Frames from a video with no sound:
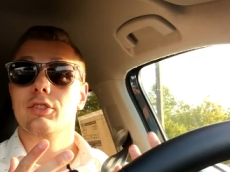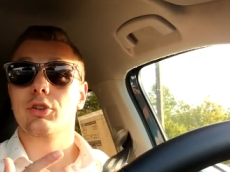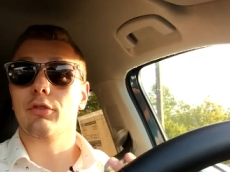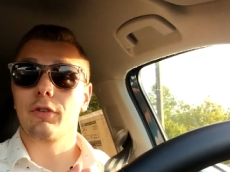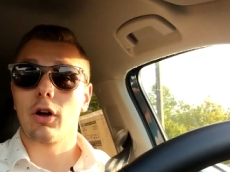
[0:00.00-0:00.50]

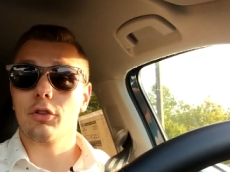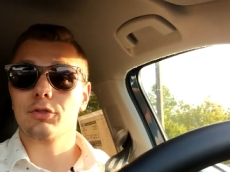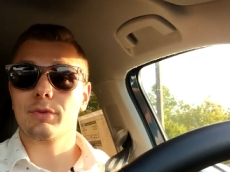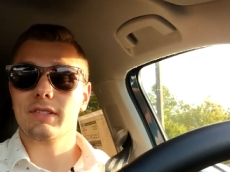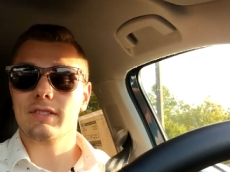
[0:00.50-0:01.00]
So for all
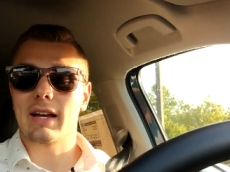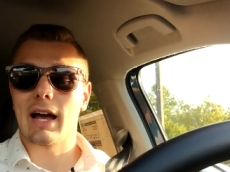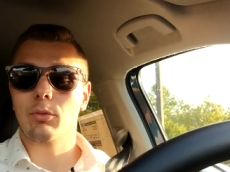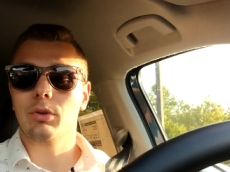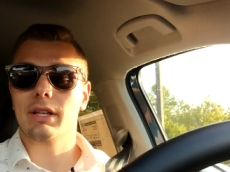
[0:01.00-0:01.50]
those reasons,
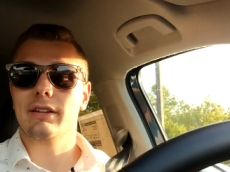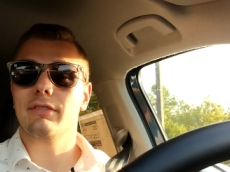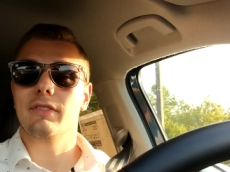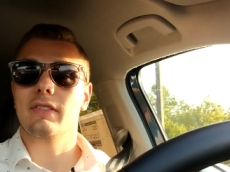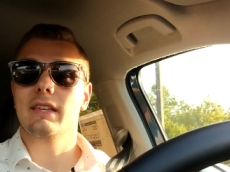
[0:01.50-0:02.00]
I will
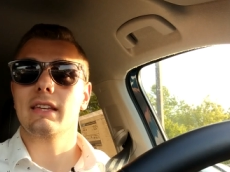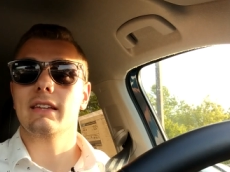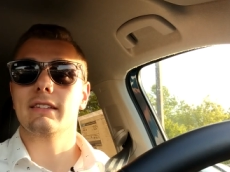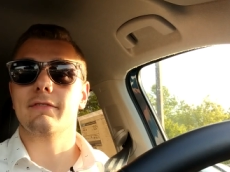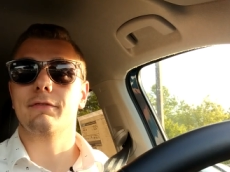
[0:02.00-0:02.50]
give
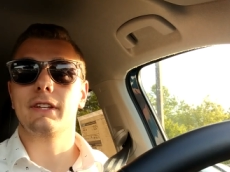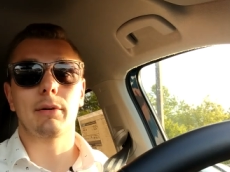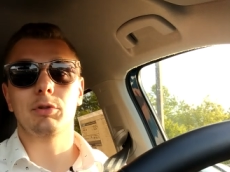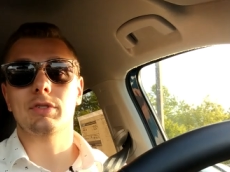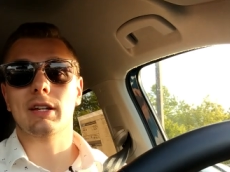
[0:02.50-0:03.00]
the
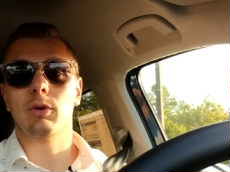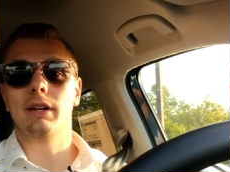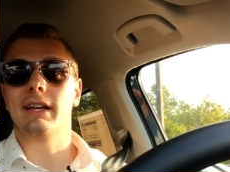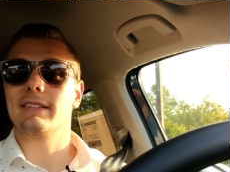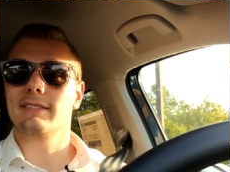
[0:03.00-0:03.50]
VW
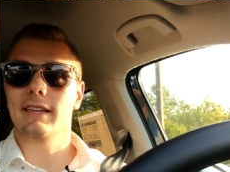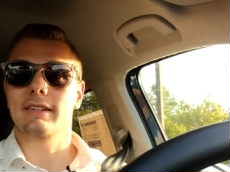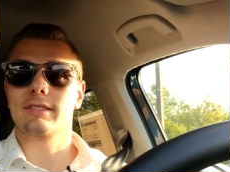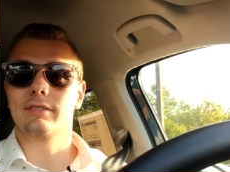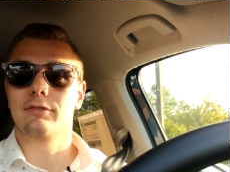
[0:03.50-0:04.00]
Tiguan a
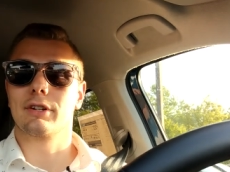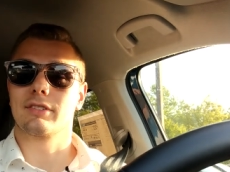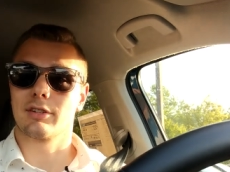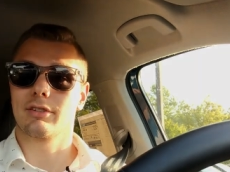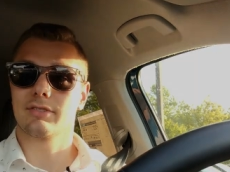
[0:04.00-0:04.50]
six for
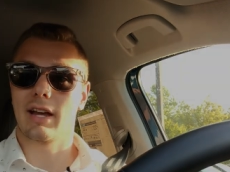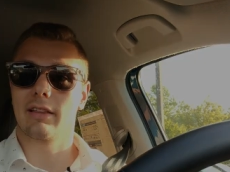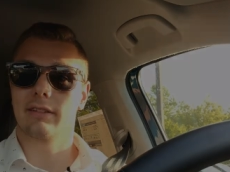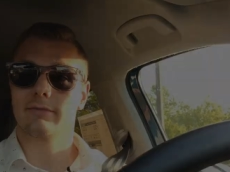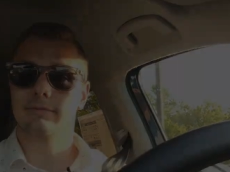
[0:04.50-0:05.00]
exterior styling.